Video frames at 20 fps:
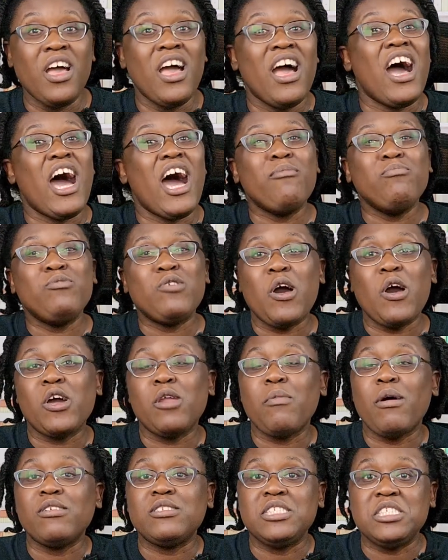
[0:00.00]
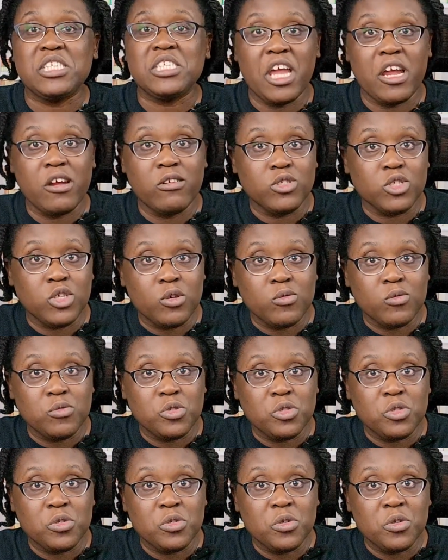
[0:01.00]
I'm talking about scare zones.
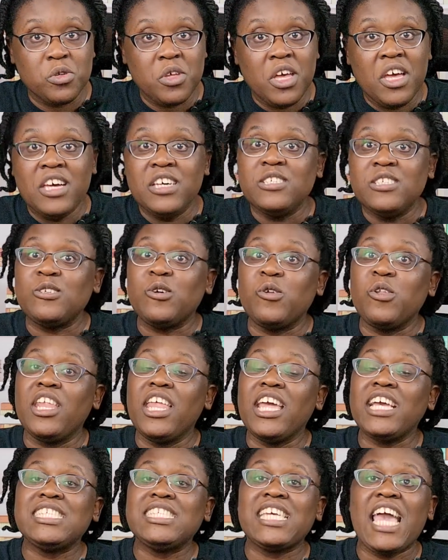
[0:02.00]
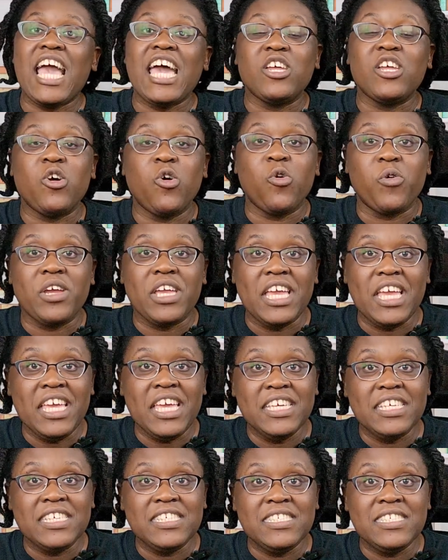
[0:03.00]
So, next category
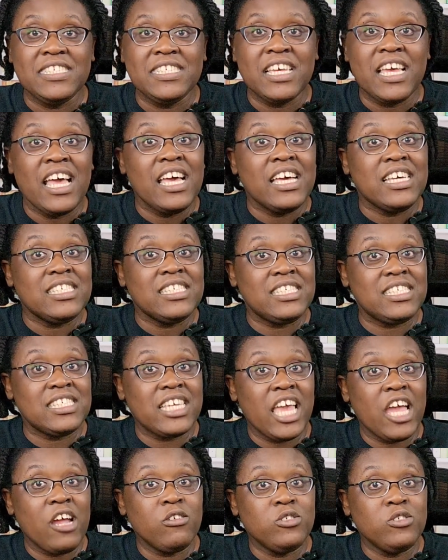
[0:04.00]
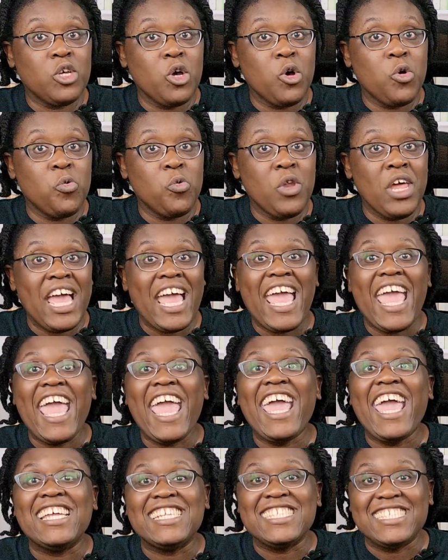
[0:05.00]
is scare zone
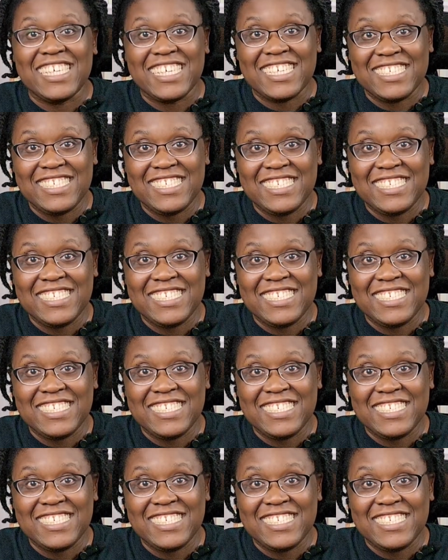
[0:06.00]
antics.